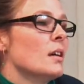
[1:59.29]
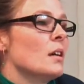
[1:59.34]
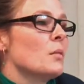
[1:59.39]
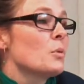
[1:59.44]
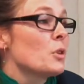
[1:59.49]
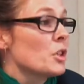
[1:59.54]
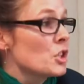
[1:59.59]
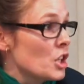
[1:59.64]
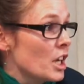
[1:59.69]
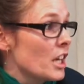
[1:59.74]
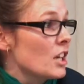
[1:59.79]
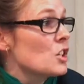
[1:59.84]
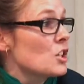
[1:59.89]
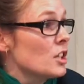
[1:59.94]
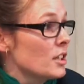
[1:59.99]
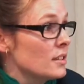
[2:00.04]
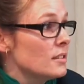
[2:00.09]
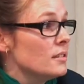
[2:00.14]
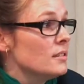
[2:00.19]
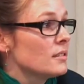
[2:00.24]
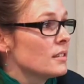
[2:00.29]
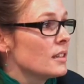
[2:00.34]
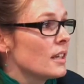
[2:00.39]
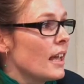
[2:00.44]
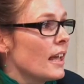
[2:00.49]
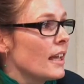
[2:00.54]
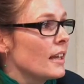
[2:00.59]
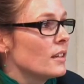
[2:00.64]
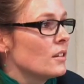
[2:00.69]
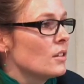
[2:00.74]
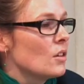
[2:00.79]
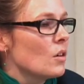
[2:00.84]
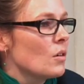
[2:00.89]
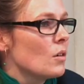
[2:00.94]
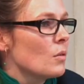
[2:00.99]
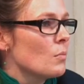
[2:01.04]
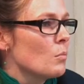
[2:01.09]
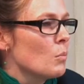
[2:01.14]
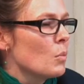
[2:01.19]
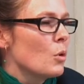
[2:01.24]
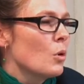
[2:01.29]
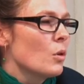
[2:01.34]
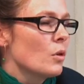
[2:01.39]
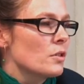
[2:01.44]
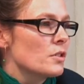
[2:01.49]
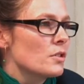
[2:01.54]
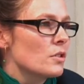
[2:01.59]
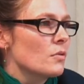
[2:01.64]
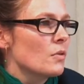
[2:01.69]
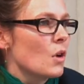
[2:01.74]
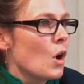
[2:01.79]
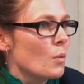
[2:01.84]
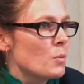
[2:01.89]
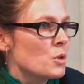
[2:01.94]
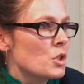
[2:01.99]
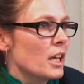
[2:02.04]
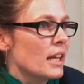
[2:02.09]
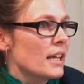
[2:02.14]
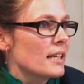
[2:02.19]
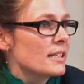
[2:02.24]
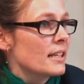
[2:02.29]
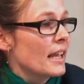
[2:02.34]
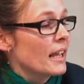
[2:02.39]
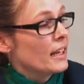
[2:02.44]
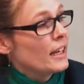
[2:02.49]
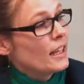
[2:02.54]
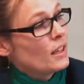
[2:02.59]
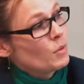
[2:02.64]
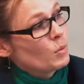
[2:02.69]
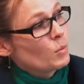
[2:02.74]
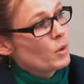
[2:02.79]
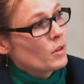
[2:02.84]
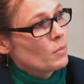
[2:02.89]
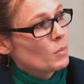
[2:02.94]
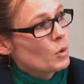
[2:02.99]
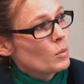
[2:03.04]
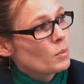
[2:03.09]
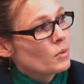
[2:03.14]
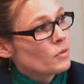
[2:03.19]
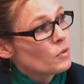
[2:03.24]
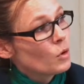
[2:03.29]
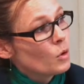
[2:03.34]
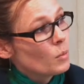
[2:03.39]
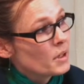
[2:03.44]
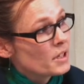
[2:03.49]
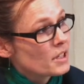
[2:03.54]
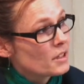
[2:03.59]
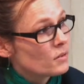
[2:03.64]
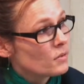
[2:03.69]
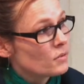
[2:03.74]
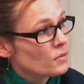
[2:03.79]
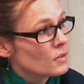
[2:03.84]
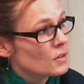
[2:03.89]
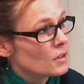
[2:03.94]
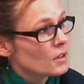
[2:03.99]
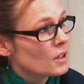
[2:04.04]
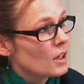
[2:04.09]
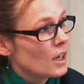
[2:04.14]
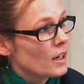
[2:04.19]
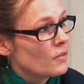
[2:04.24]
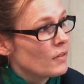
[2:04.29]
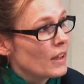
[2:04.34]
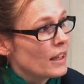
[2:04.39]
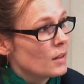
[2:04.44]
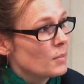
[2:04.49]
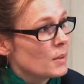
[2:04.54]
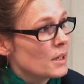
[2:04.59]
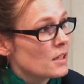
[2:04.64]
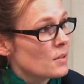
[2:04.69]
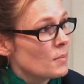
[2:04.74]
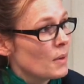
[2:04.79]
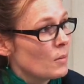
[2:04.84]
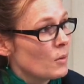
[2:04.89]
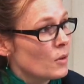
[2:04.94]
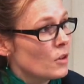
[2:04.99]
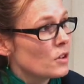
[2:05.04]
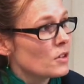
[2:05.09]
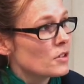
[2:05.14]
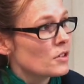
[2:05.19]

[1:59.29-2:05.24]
projection and more sort of objects, and even a more performative kind of element to my work.